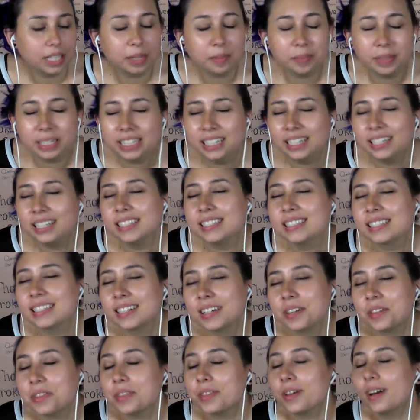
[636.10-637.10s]
I mean, he's
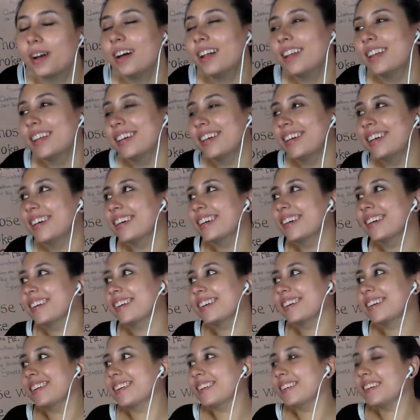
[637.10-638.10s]

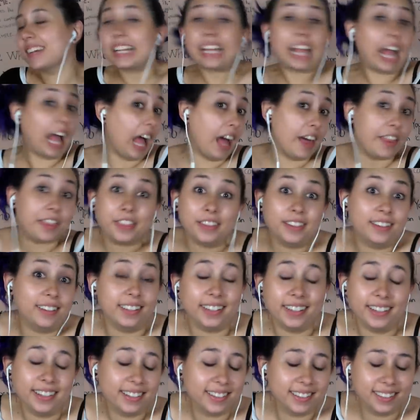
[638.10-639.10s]

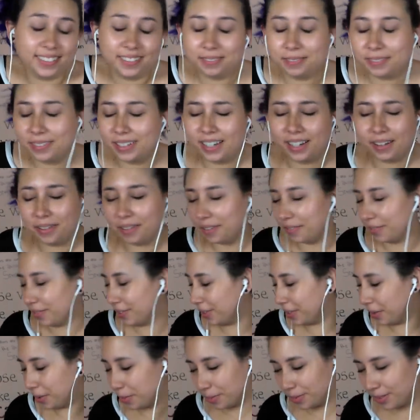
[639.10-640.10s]
Catholic, however
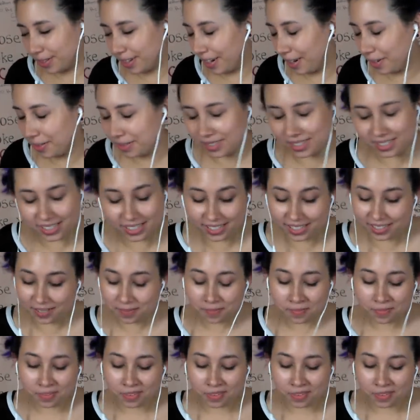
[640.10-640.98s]
you pronounce it.